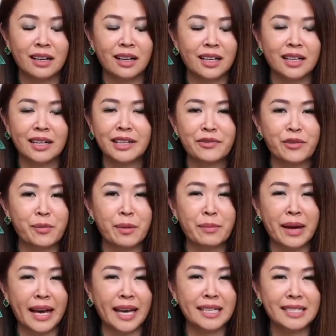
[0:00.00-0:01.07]
I can't even
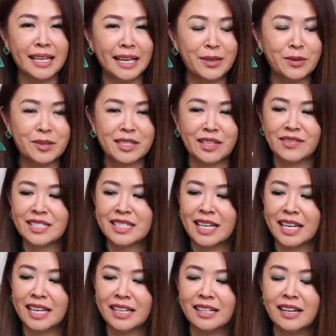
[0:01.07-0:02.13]
remember, eighteen or
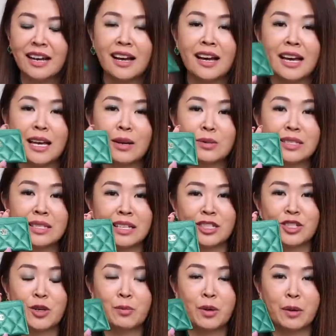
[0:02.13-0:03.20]
seventeen. It was
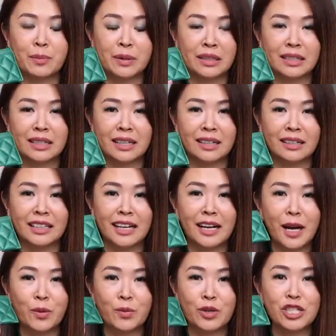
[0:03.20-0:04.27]
such a popular color.
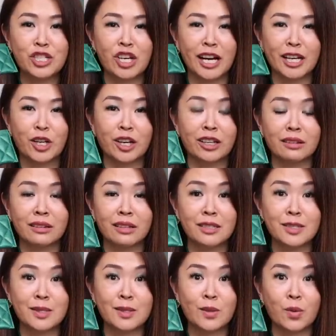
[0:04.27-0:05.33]
I wish I got the
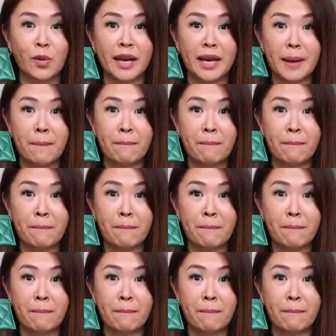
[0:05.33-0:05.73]
square